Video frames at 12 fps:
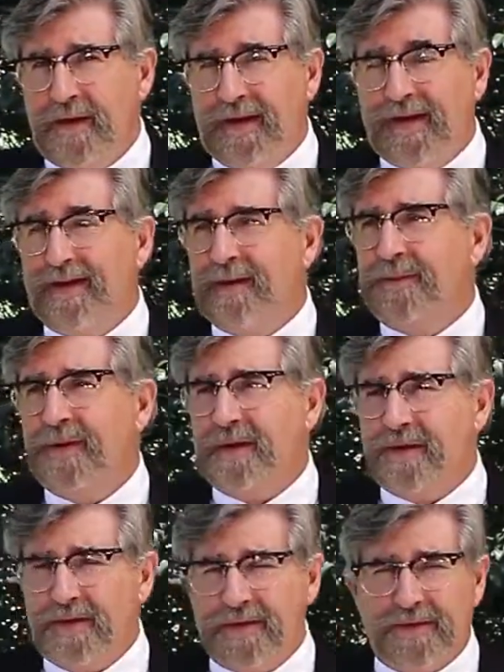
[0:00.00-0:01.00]

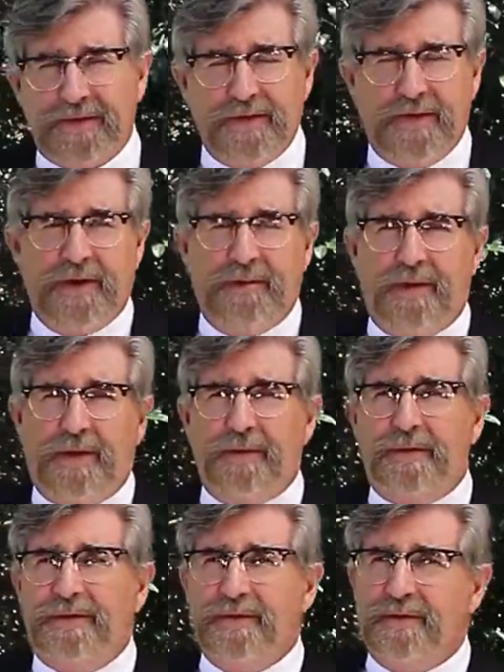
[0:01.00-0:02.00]
independent
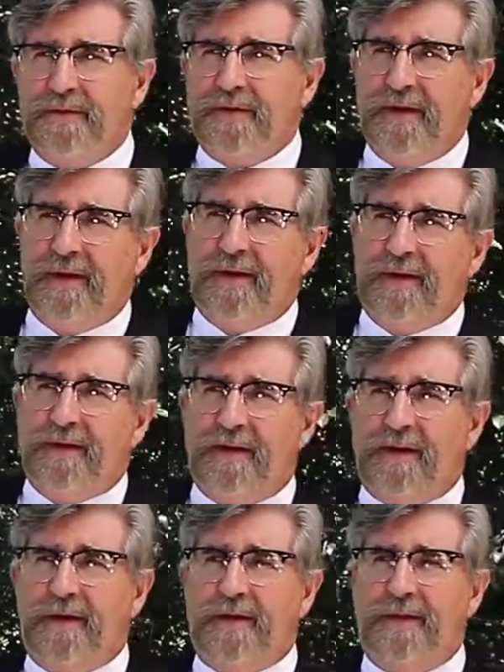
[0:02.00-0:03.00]
publishers,
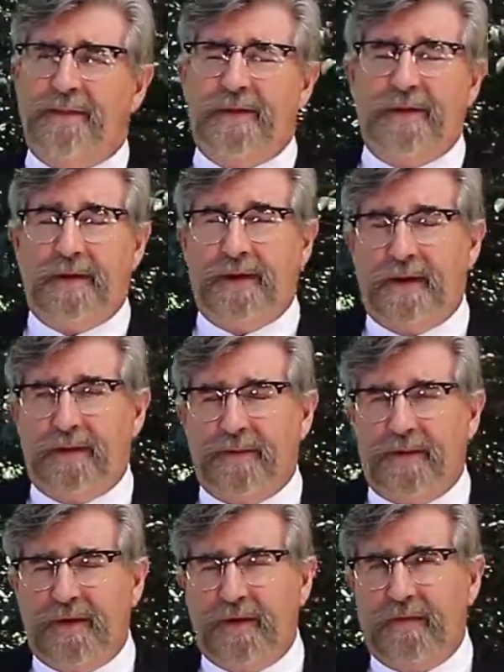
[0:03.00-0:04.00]
there
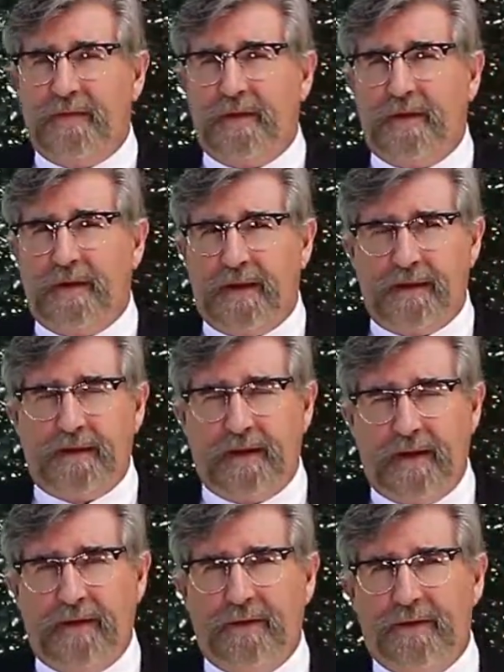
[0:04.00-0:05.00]
is less
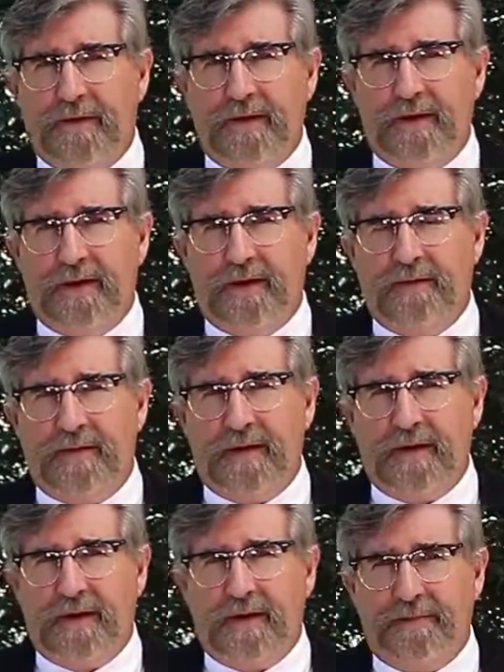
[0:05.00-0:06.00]
guarantee of
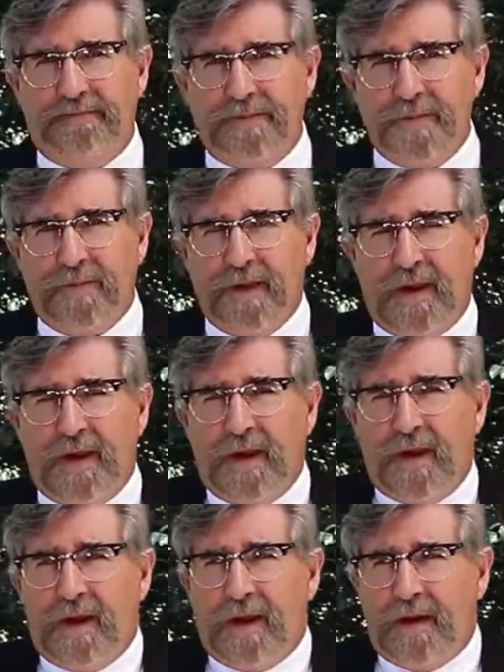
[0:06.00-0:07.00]
income.
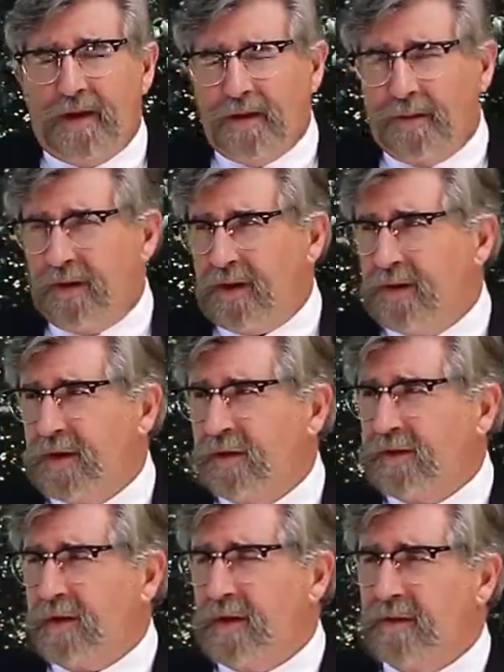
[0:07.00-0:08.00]
Another problem that
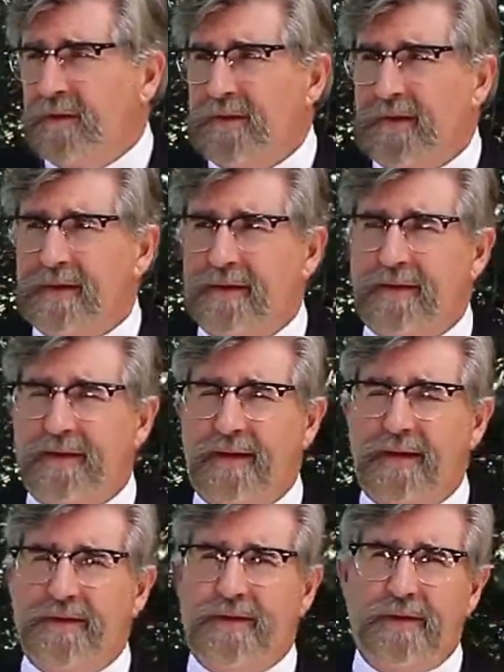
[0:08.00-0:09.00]
goes along with that is
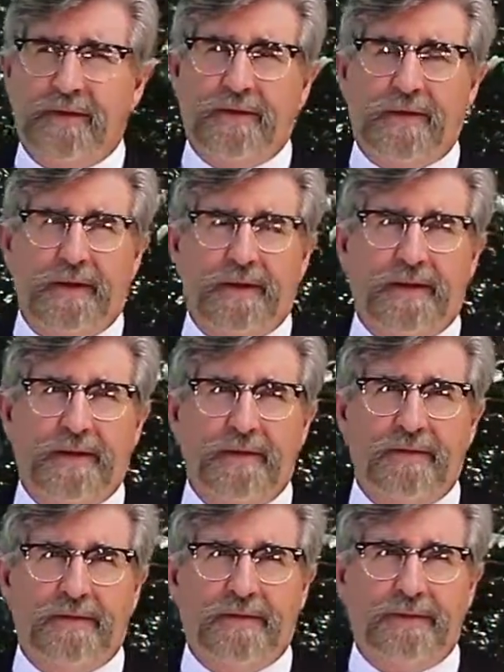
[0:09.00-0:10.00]
that there is
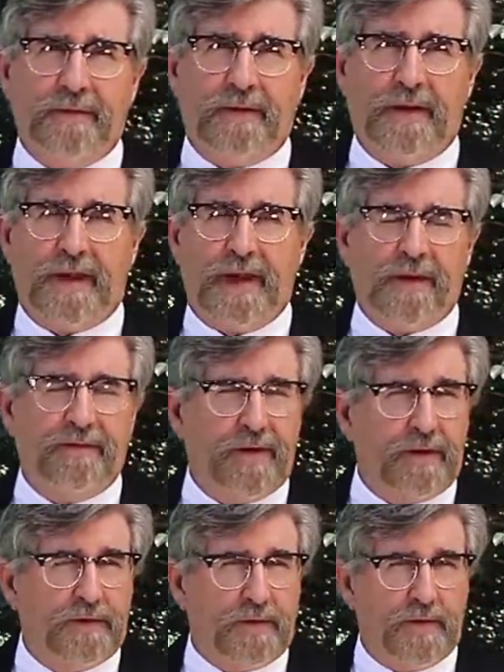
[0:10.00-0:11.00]
a lack of
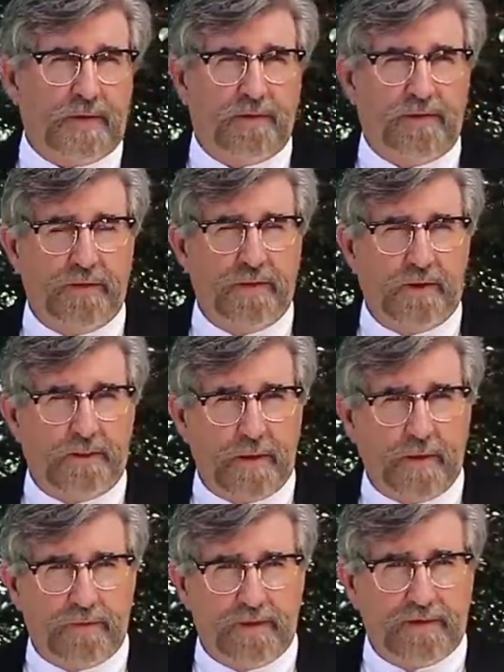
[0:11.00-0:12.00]
editorial
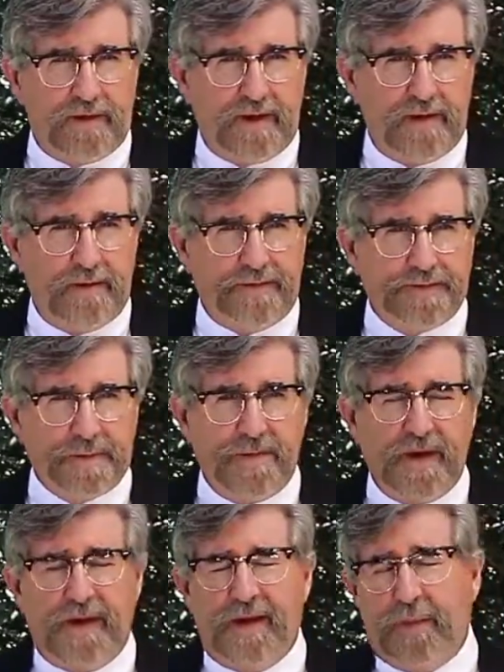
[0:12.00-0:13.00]
oversight
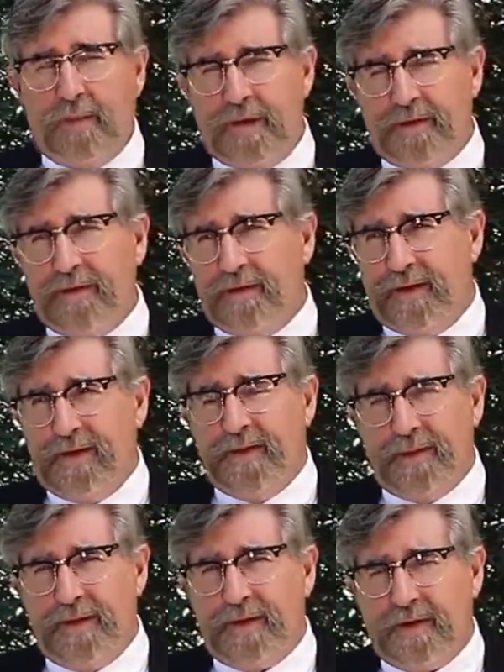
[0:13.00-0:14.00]
with the
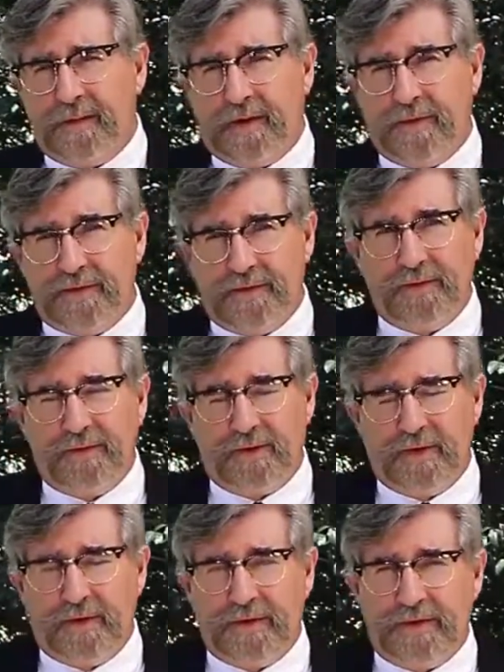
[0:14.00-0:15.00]
independent publishers,
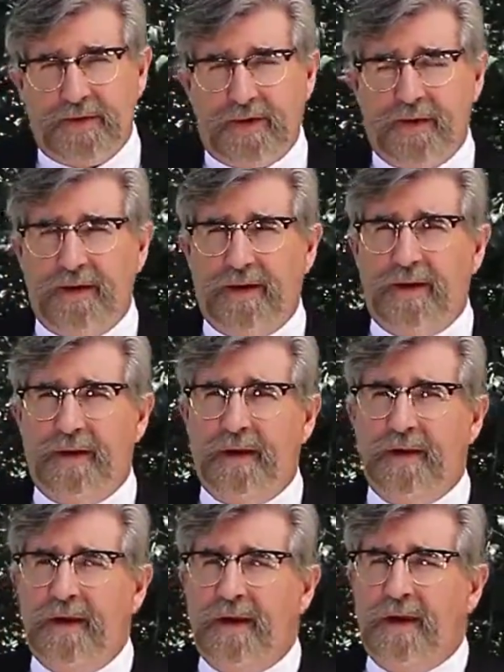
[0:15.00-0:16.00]
with Image and